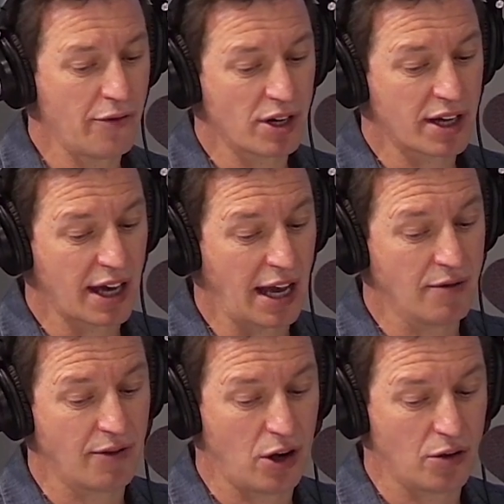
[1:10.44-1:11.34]
everyone can get
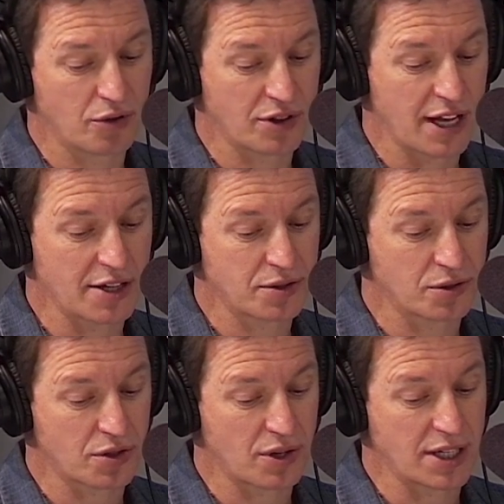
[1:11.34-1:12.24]
involved with
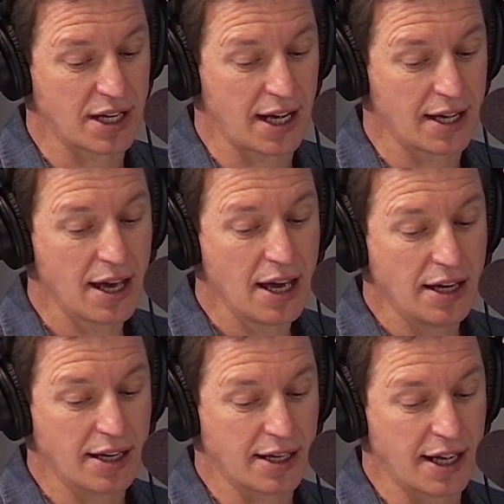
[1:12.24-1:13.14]
National Tree Day.
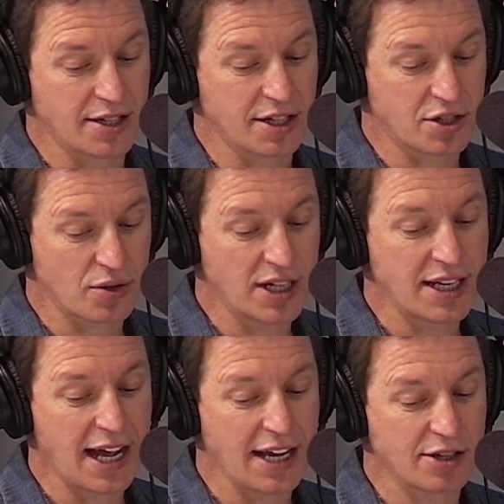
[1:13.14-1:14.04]
You can head to
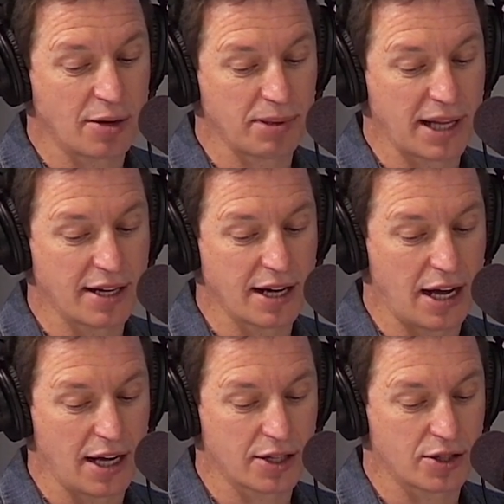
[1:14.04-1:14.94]

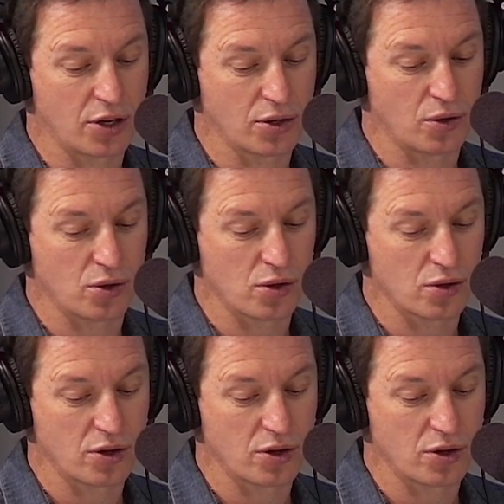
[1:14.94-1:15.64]
treeday.planetark.org or